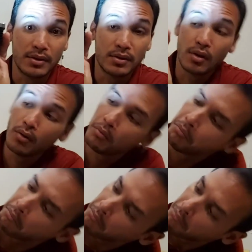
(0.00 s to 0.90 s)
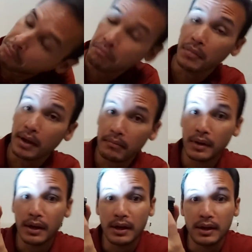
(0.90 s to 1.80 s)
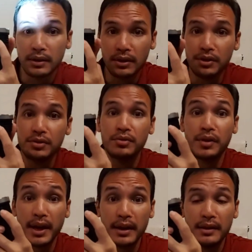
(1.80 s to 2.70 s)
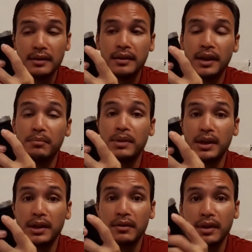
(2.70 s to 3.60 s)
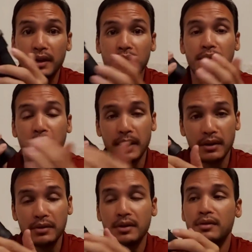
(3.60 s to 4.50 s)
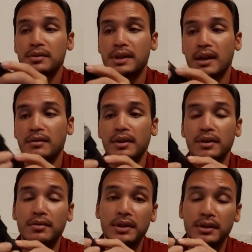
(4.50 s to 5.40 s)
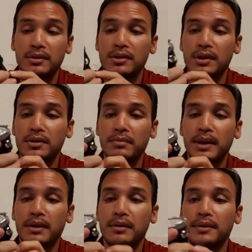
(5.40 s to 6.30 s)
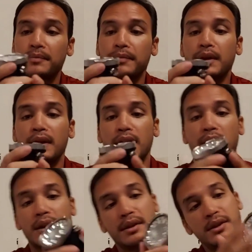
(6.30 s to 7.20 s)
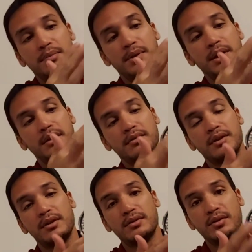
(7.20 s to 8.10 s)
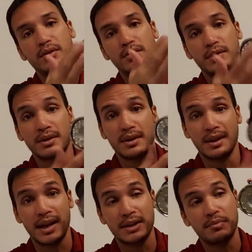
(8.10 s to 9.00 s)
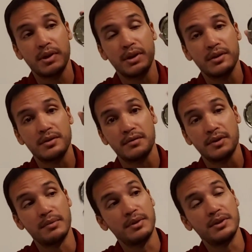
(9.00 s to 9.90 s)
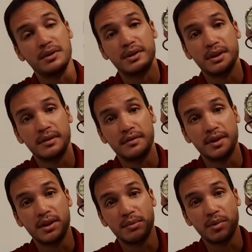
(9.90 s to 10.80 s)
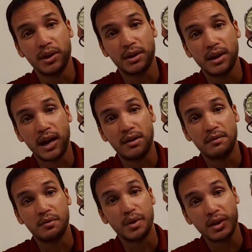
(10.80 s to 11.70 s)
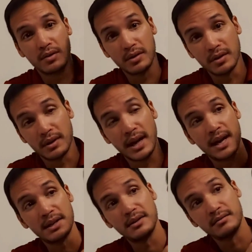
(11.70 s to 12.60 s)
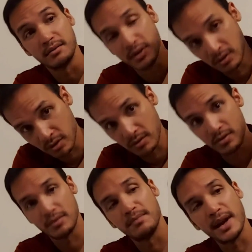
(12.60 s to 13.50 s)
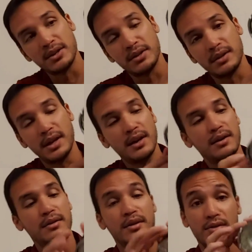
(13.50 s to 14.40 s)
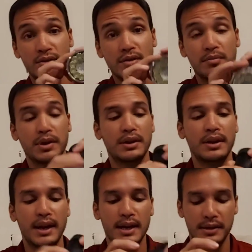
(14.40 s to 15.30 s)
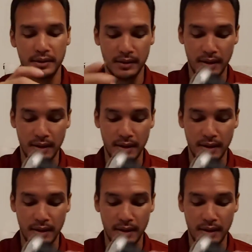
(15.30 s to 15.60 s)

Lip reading: so. Yep, turns red and blinking red if the battery goes down and you need to charge the battery. This part you can also use as a glass breaker, so for emergencies, if you need to break out of a window or glass, just smash it there. It should break the glass.